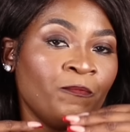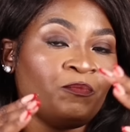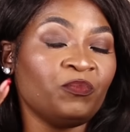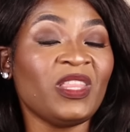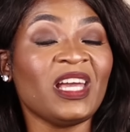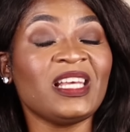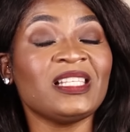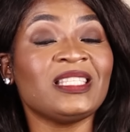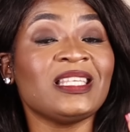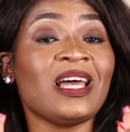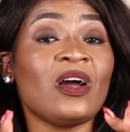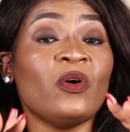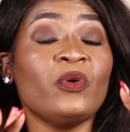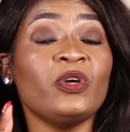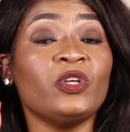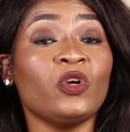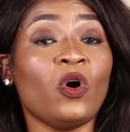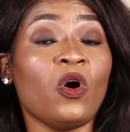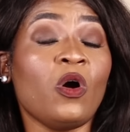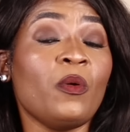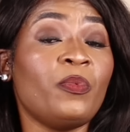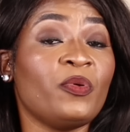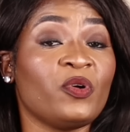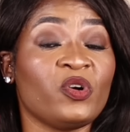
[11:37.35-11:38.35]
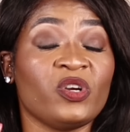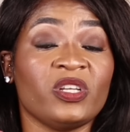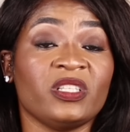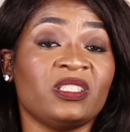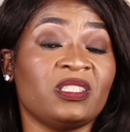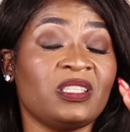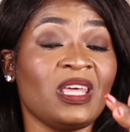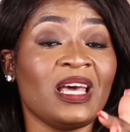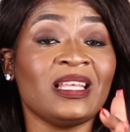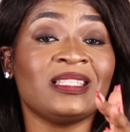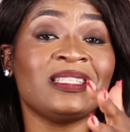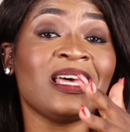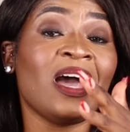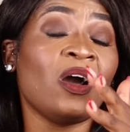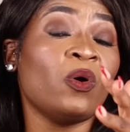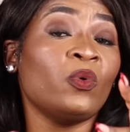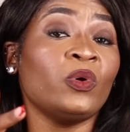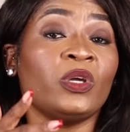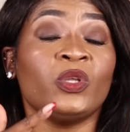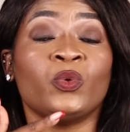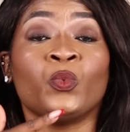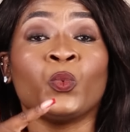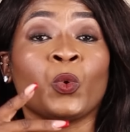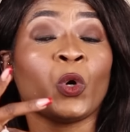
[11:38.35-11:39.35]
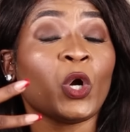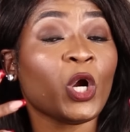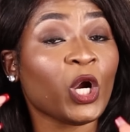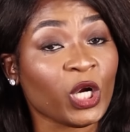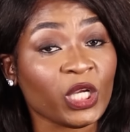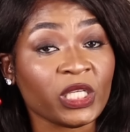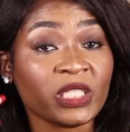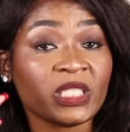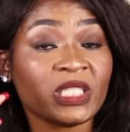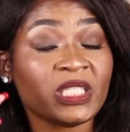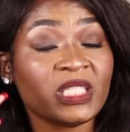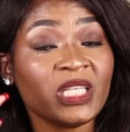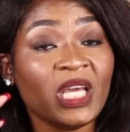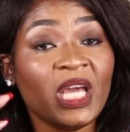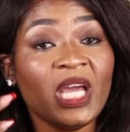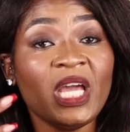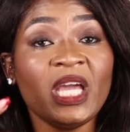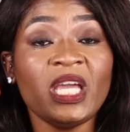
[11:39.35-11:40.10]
That's how it operates. That's how it works.